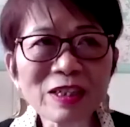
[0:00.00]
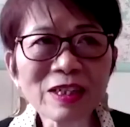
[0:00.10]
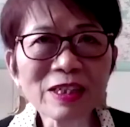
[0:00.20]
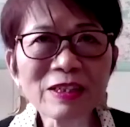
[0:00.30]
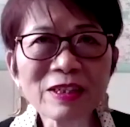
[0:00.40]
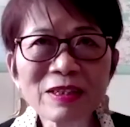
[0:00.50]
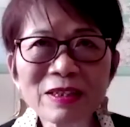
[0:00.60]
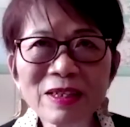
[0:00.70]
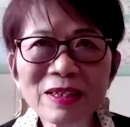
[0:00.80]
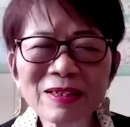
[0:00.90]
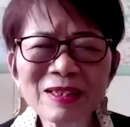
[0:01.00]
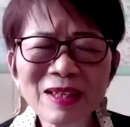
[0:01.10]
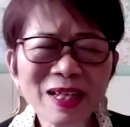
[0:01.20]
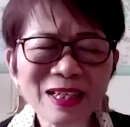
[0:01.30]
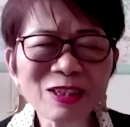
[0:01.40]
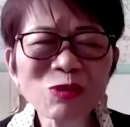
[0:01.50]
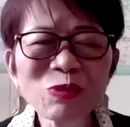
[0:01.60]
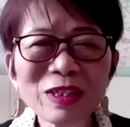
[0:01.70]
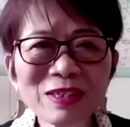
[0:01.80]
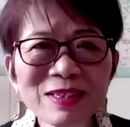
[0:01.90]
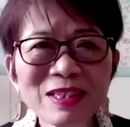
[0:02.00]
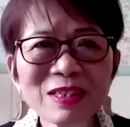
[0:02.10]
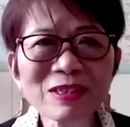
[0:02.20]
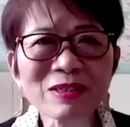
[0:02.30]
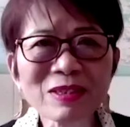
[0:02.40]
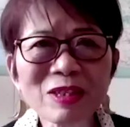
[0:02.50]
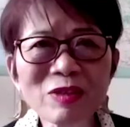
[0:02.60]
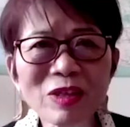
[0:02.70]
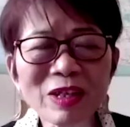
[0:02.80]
I don't really see this as a career.